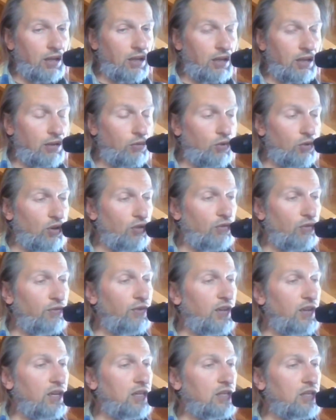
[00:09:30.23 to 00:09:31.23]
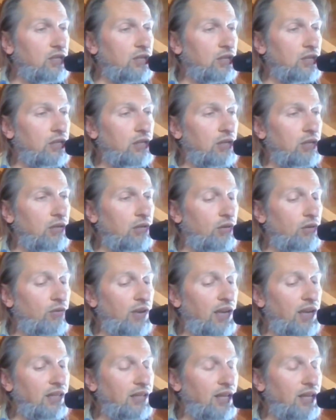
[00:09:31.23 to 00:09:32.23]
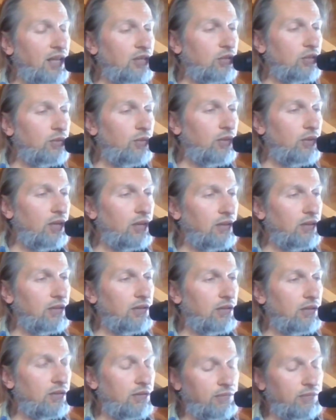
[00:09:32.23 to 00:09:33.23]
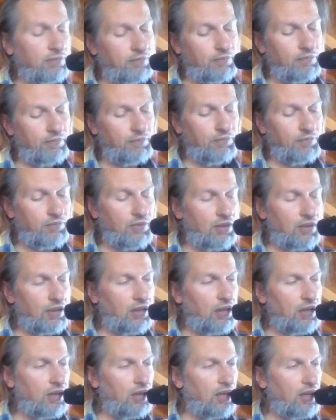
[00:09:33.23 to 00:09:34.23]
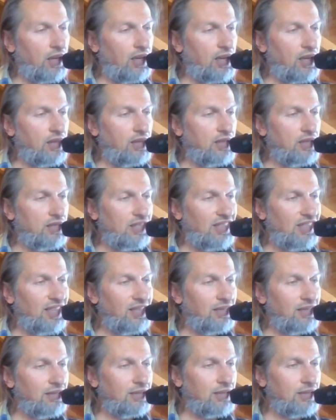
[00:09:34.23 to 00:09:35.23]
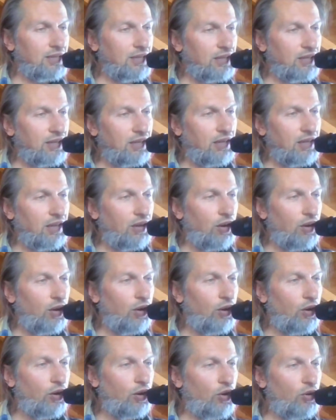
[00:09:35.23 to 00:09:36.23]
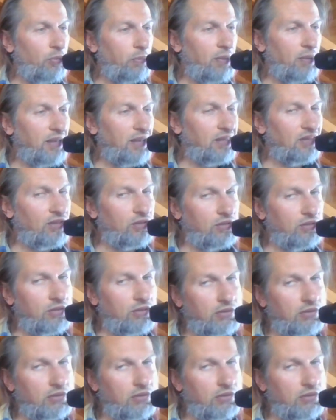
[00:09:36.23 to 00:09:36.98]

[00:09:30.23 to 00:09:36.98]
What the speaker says: And when you finish, you write next to it, it is this or better.